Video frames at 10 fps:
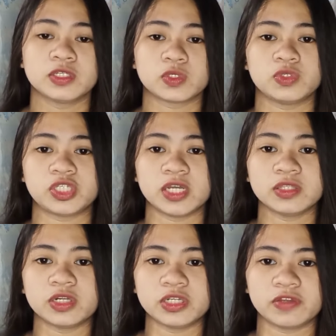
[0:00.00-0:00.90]
So
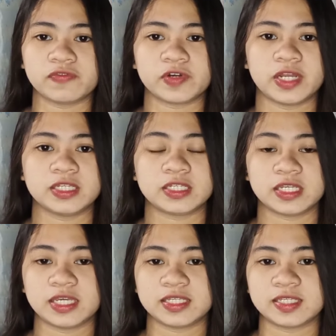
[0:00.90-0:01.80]
gender
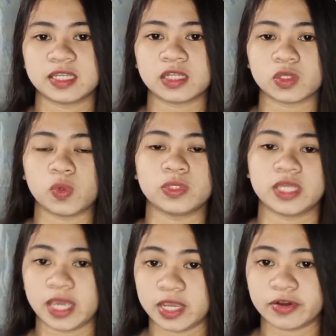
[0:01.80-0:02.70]
difference is not
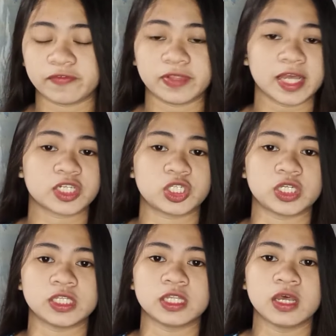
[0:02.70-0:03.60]
only a
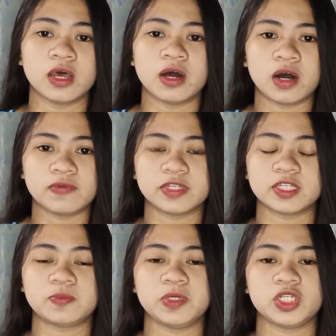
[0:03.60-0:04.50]
reflection of the
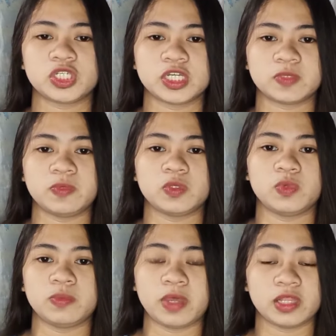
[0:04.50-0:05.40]
speeches
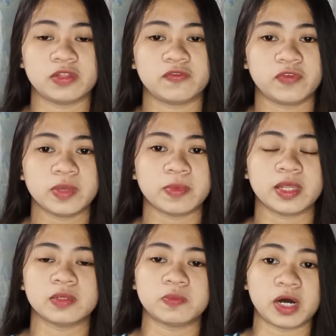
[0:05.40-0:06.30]
between male and
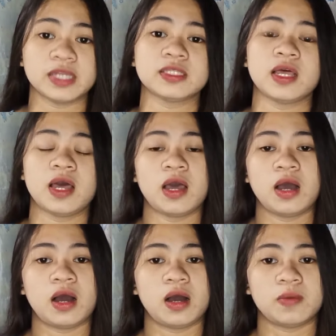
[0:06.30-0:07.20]
female, but
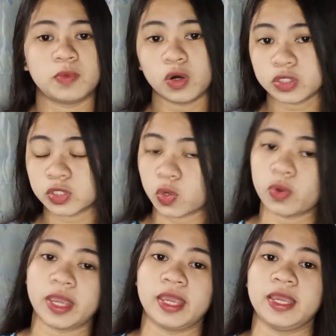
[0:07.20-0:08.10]

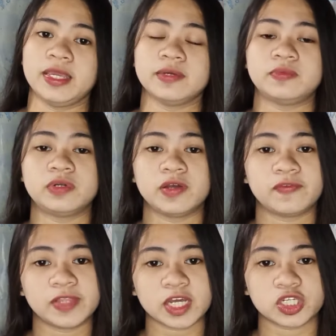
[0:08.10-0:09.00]
also a
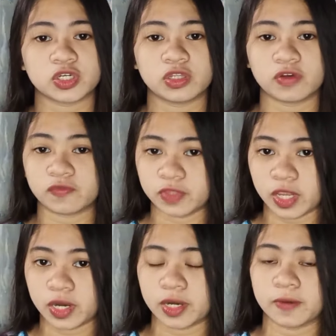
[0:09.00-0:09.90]
reflection of
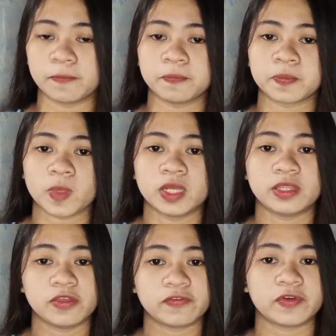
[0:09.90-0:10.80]
their
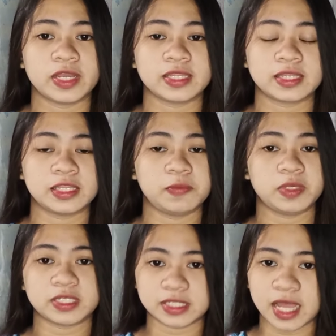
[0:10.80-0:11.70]
different
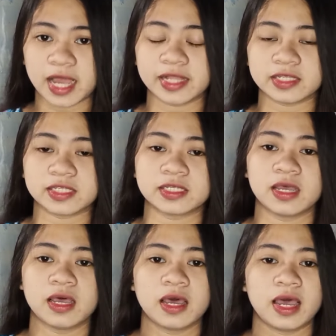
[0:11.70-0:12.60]
living styles
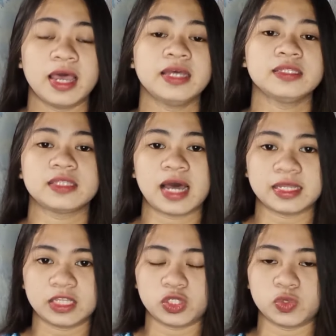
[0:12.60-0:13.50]
and
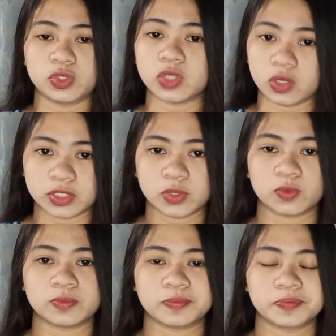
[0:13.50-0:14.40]
attitudes also.